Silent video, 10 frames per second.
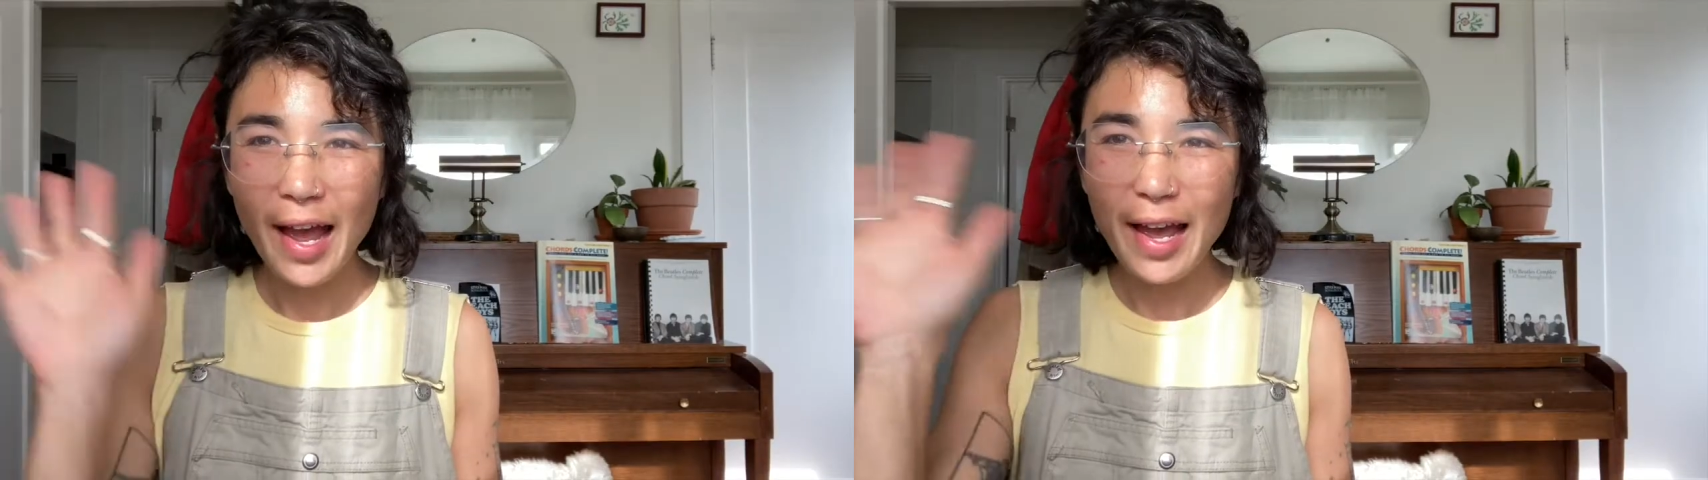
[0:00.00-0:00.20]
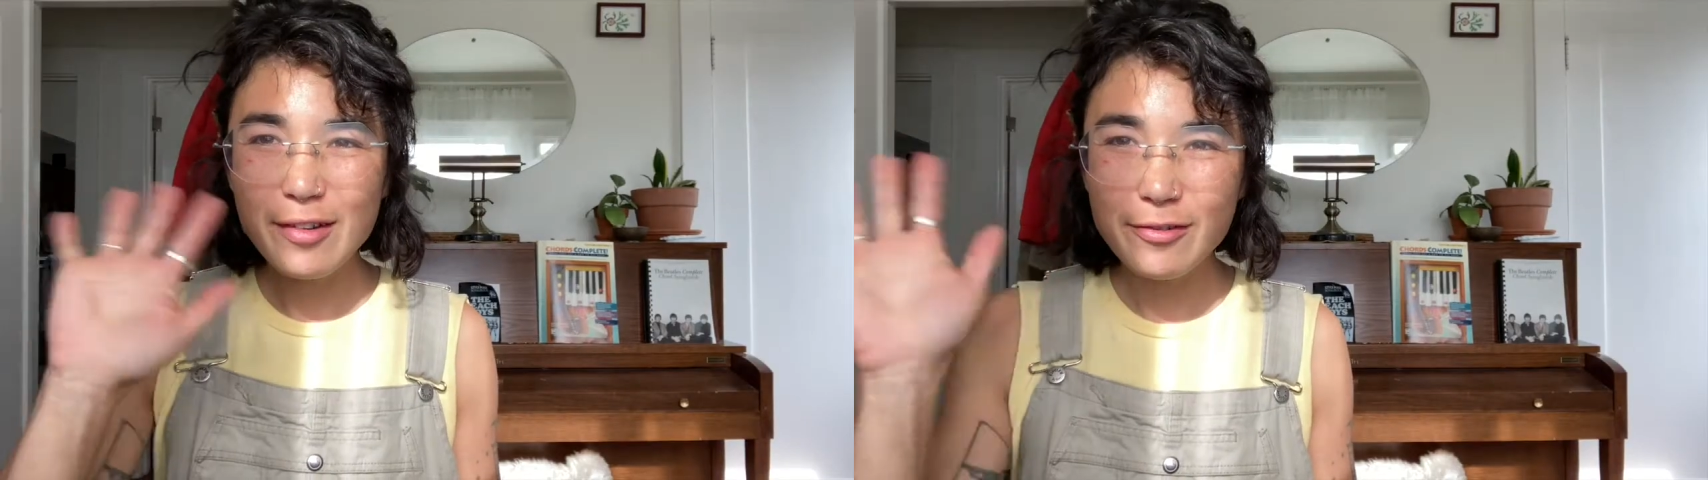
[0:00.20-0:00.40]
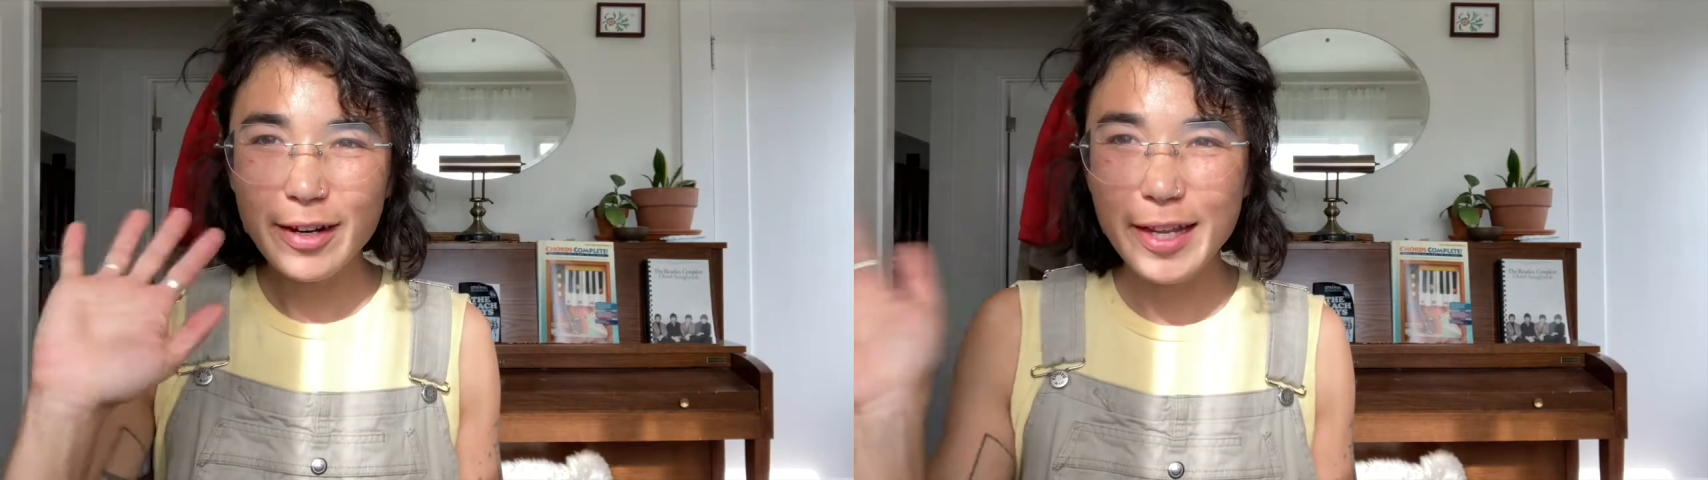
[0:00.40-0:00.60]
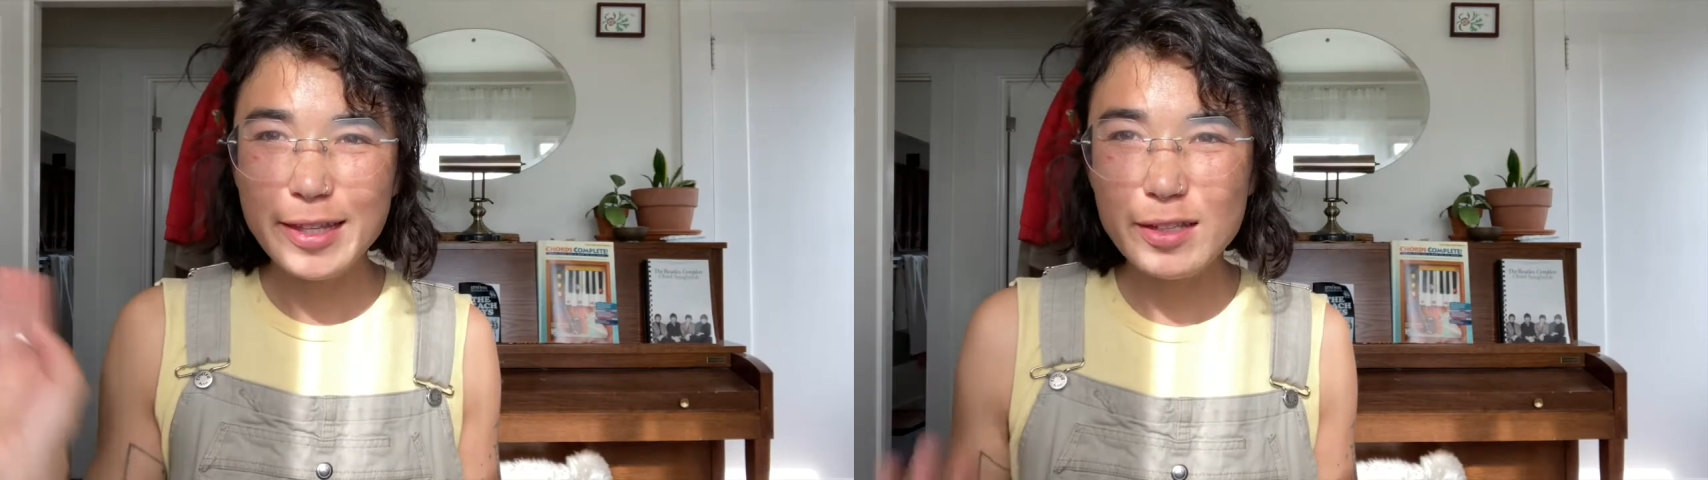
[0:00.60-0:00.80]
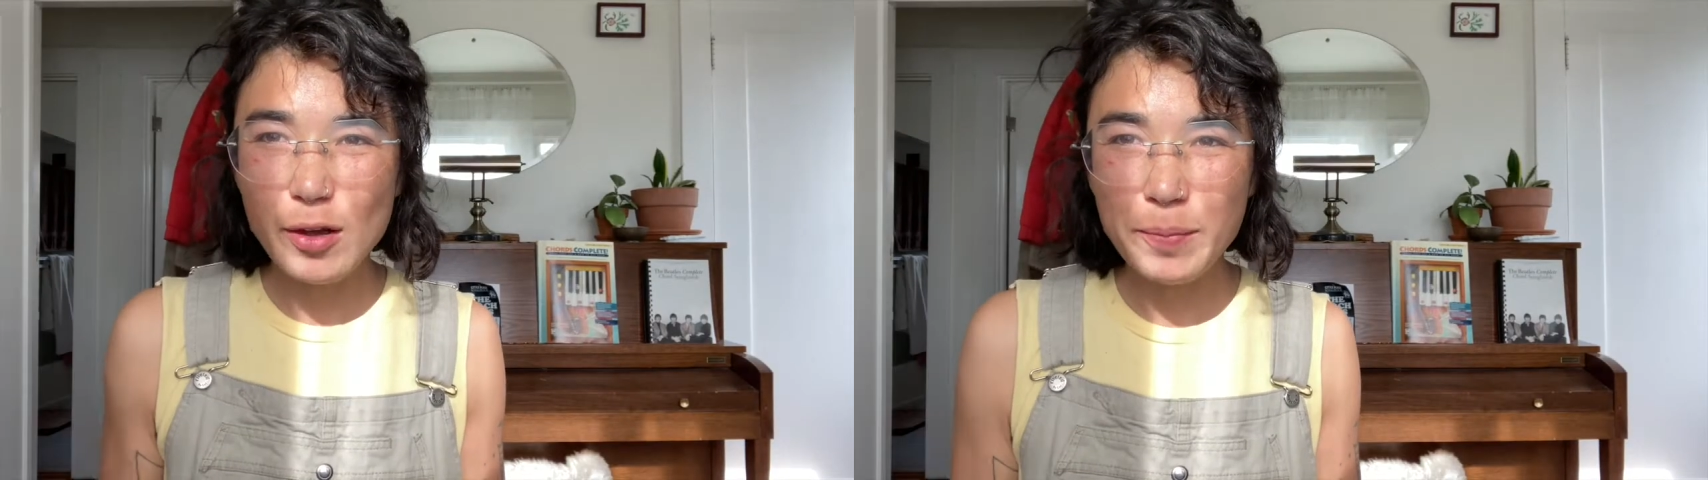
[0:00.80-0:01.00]
Hi
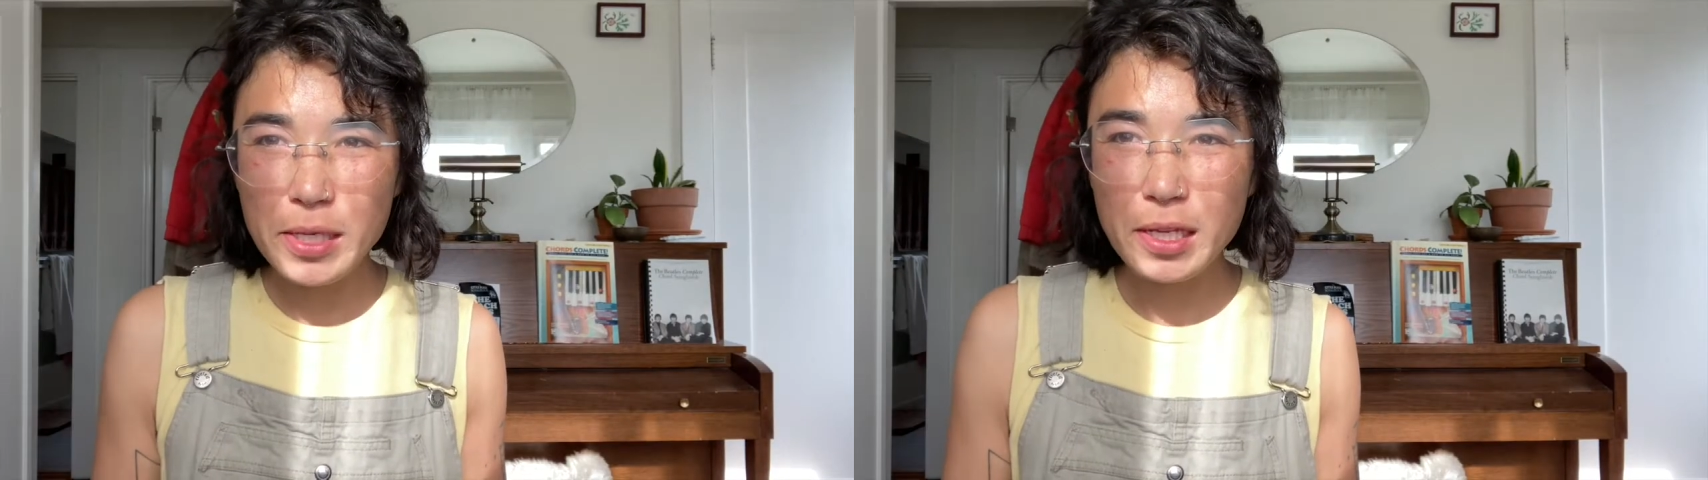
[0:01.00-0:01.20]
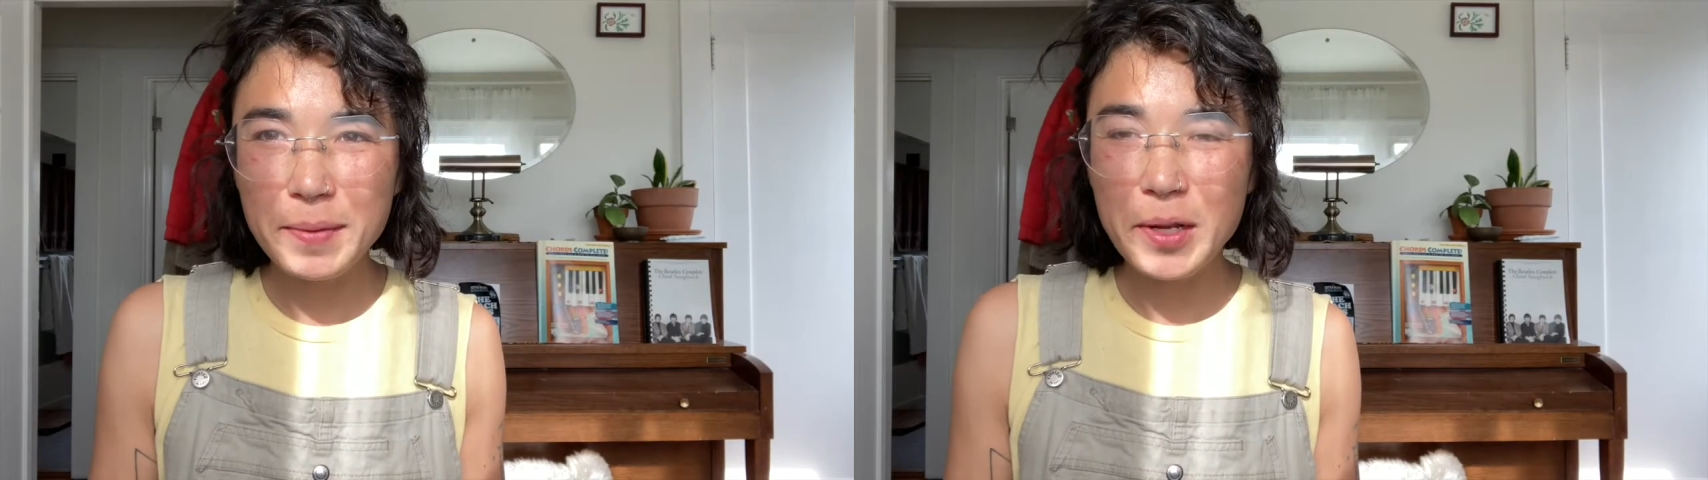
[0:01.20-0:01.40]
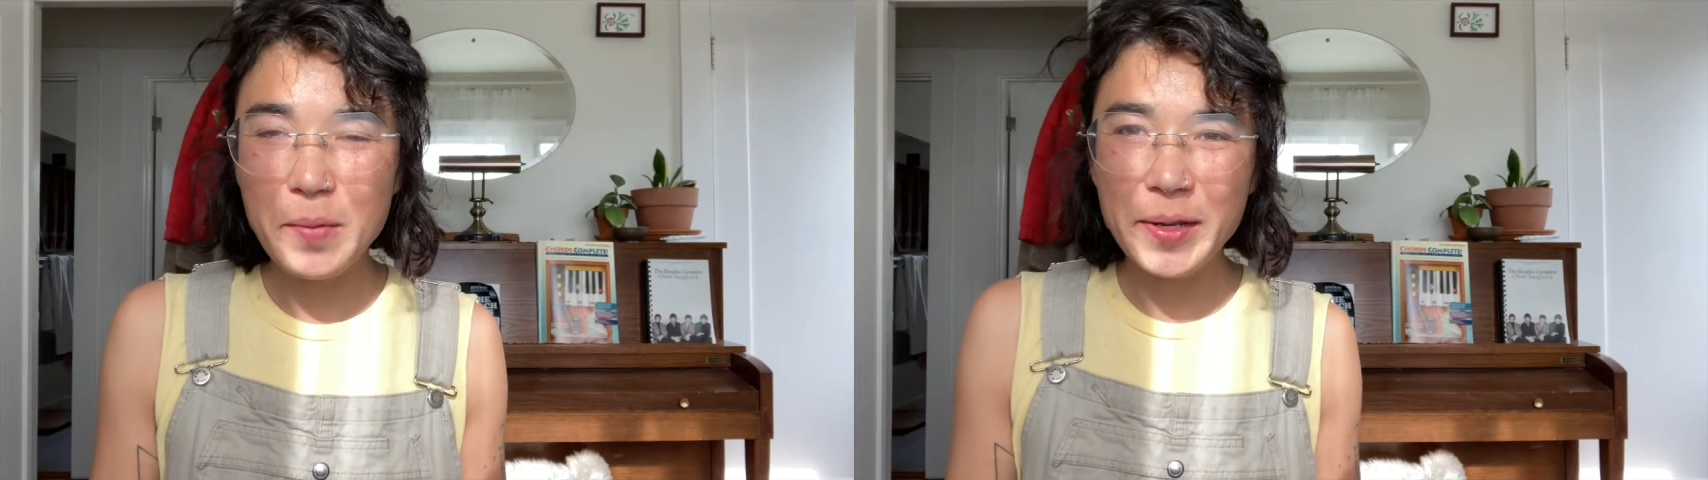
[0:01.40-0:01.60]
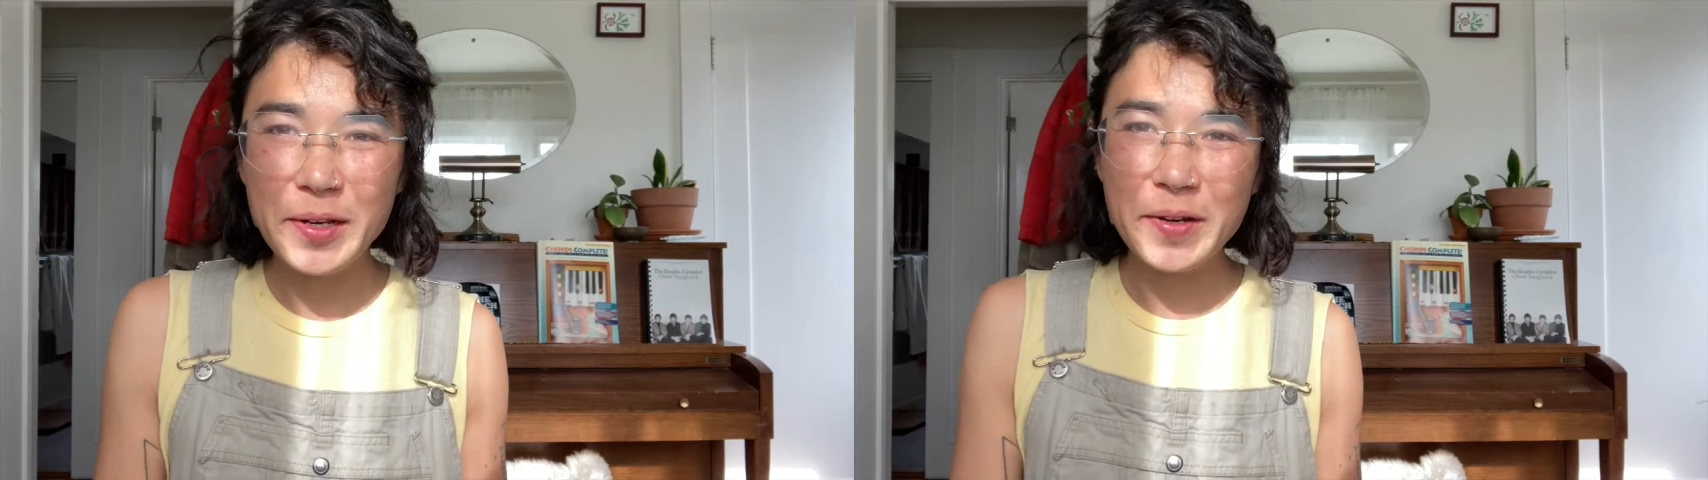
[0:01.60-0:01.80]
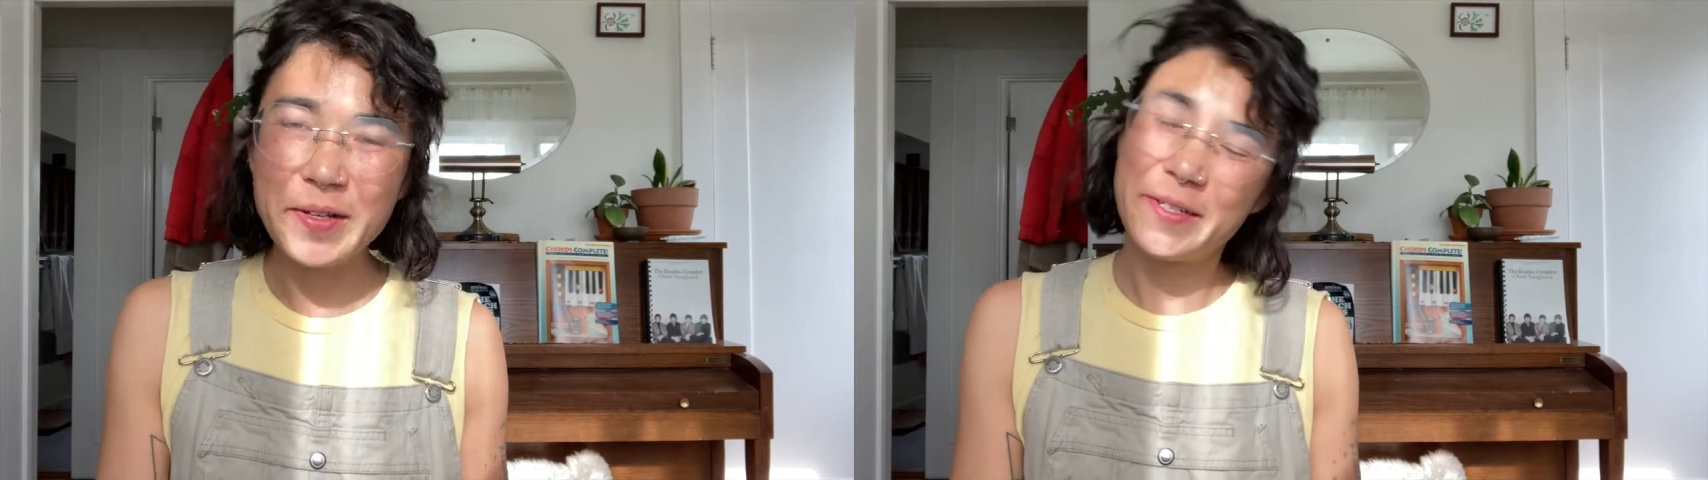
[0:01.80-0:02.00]
friends, Omanim and
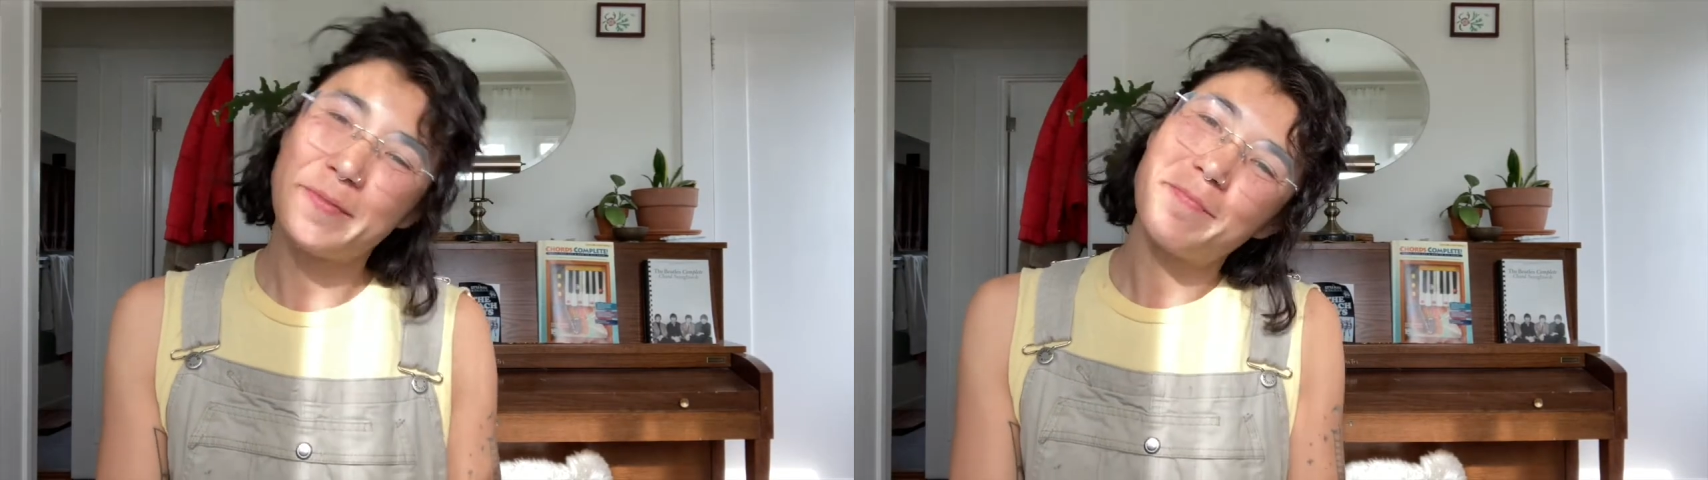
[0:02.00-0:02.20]
Omanot.